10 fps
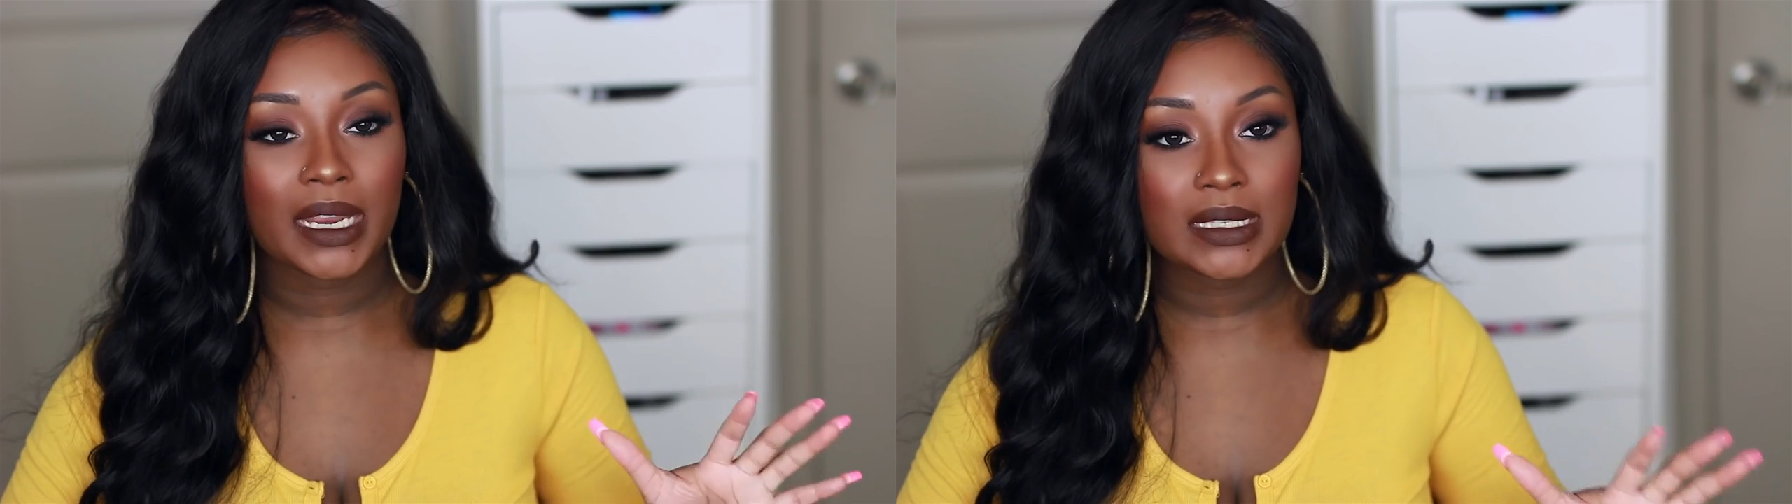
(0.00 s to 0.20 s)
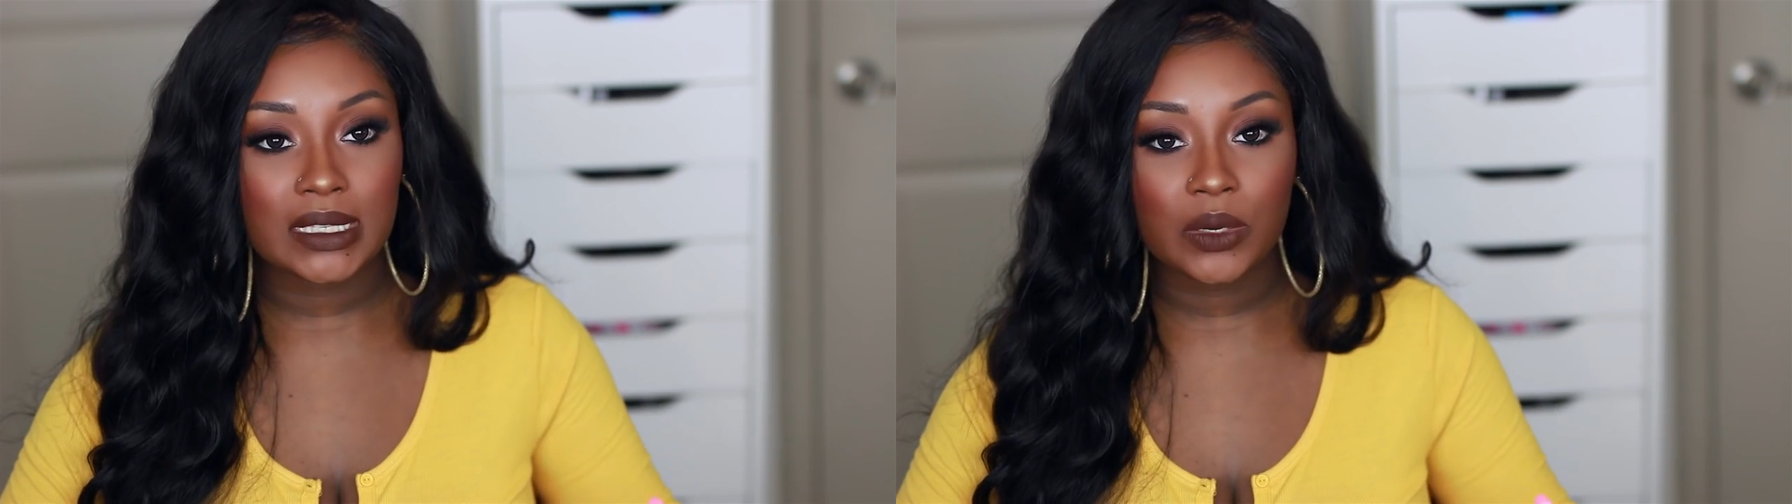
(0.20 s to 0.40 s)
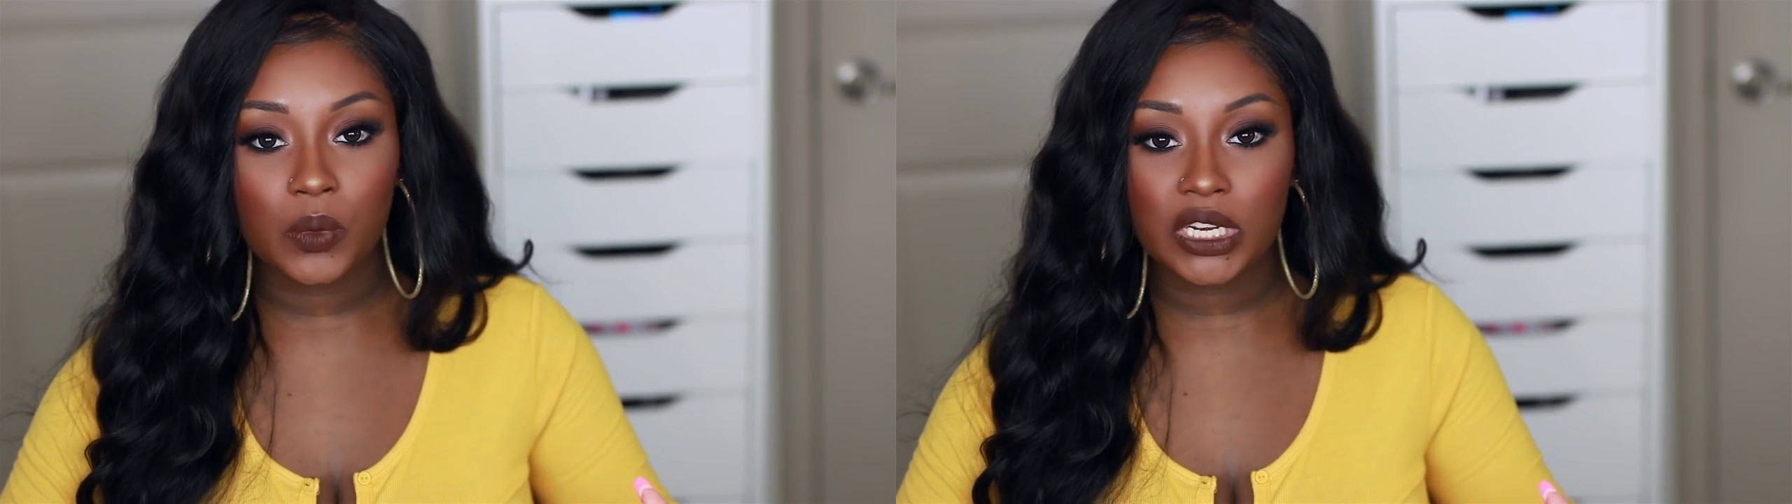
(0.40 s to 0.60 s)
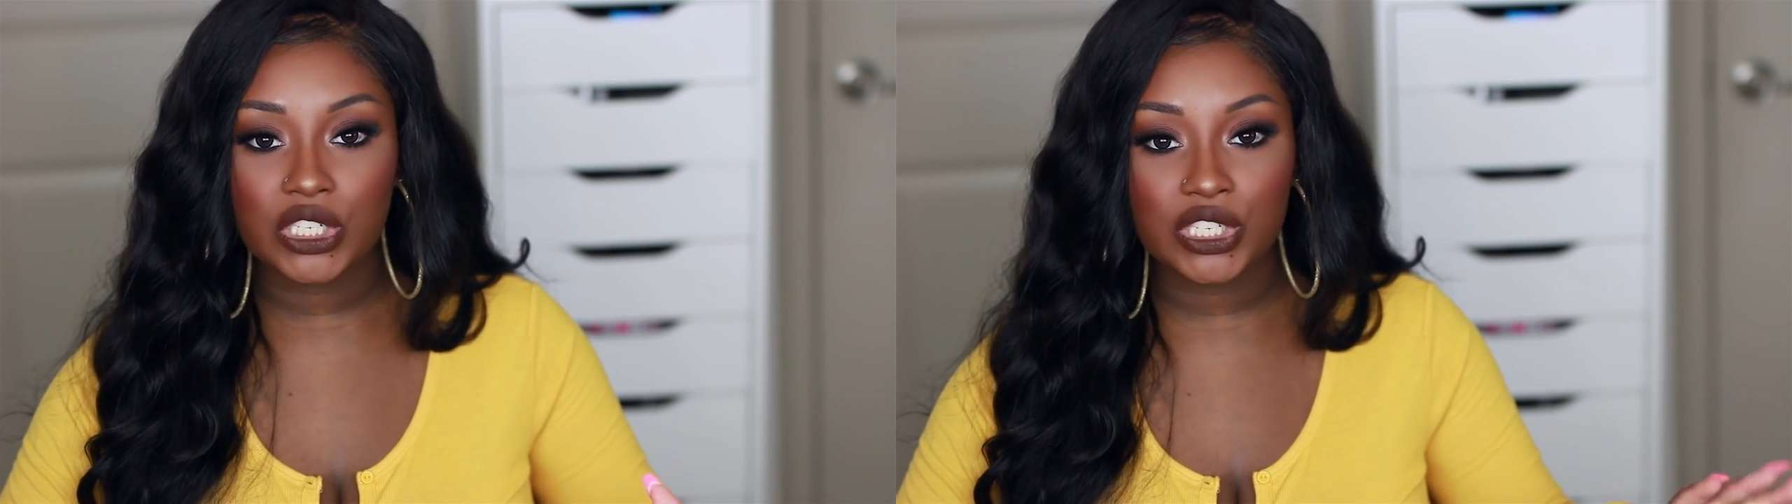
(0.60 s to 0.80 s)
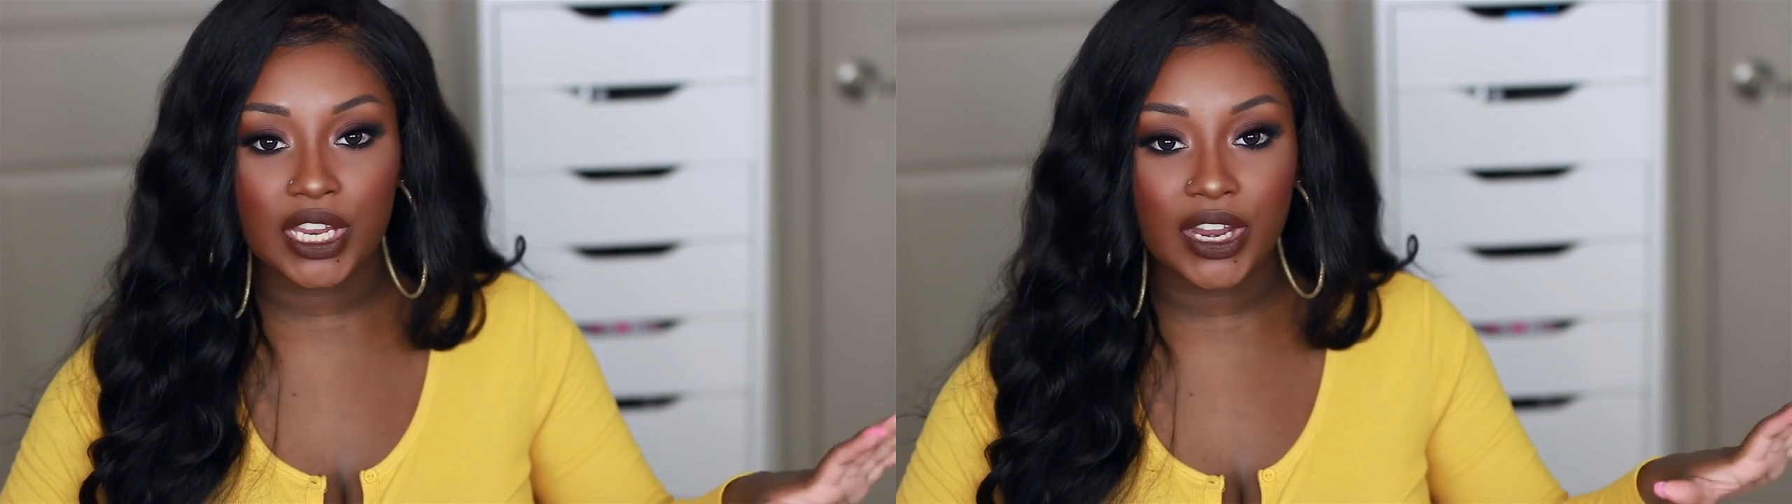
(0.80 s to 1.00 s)
but I did wanna
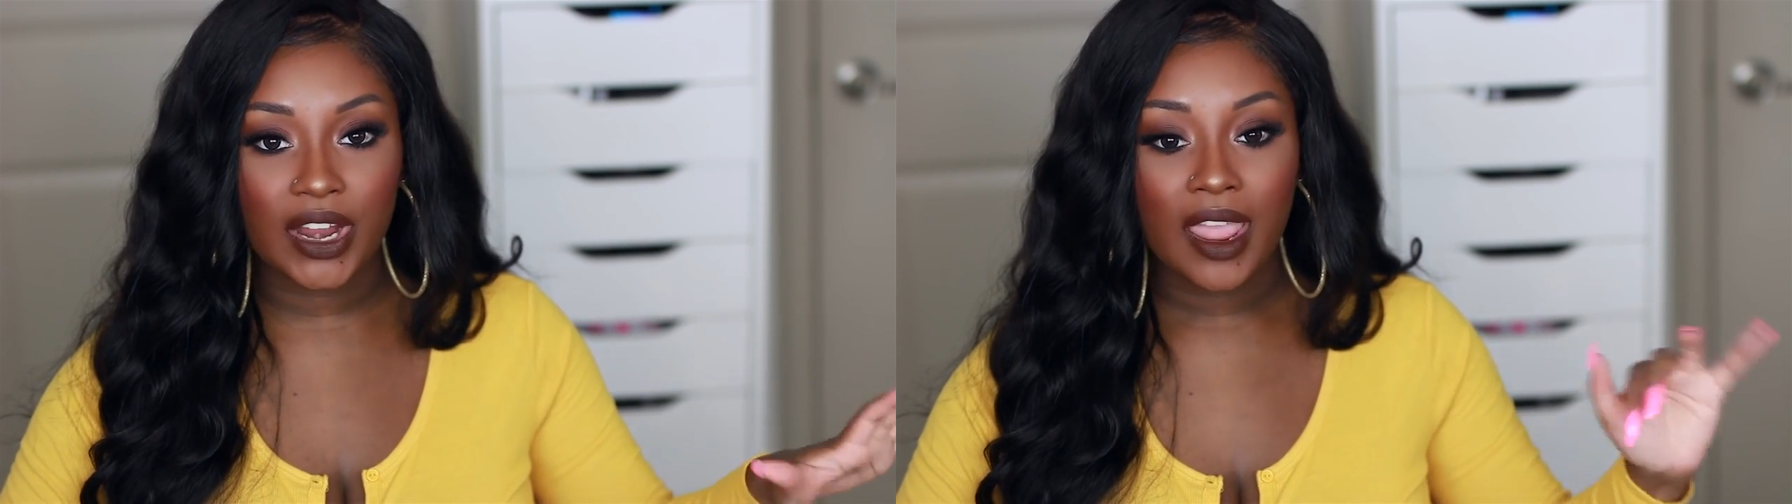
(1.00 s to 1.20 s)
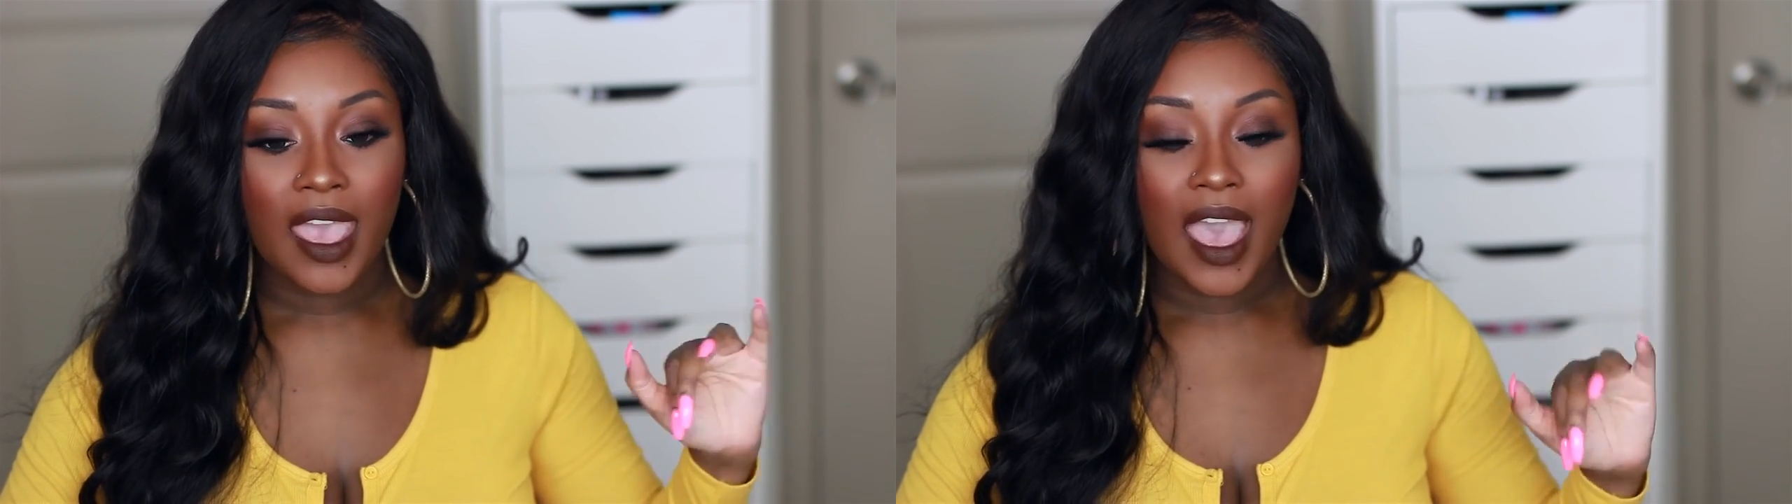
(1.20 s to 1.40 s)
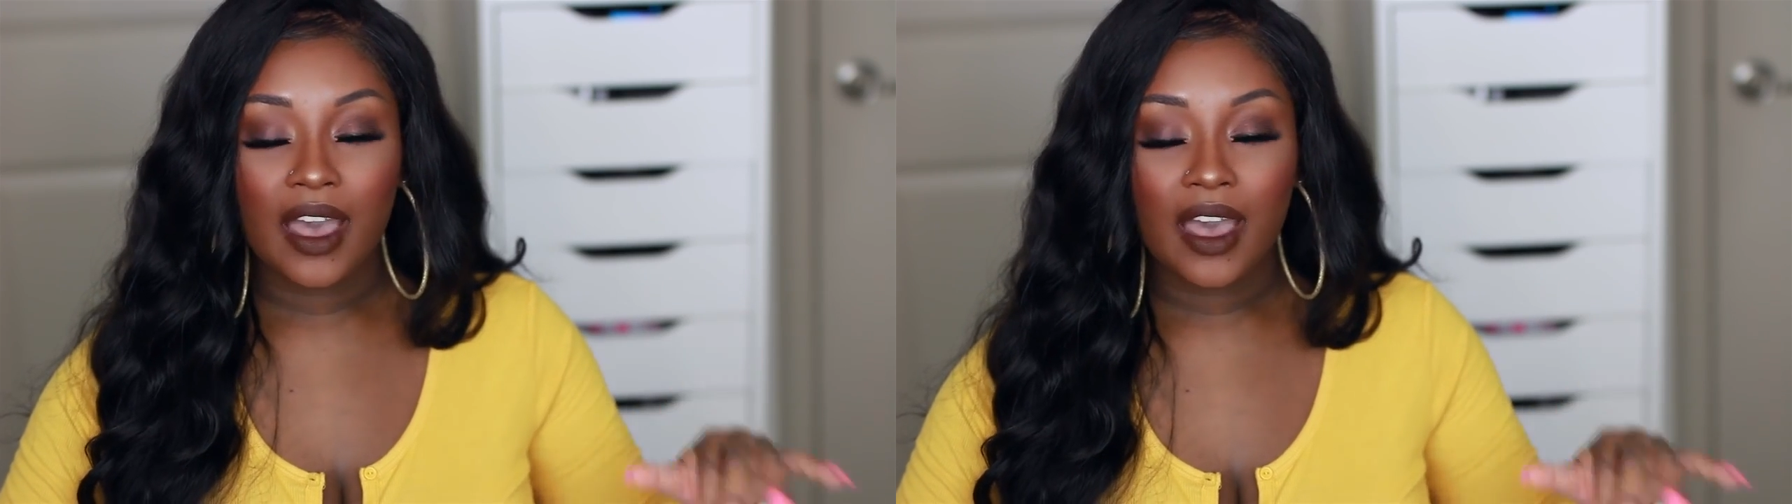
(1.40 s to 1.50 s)
share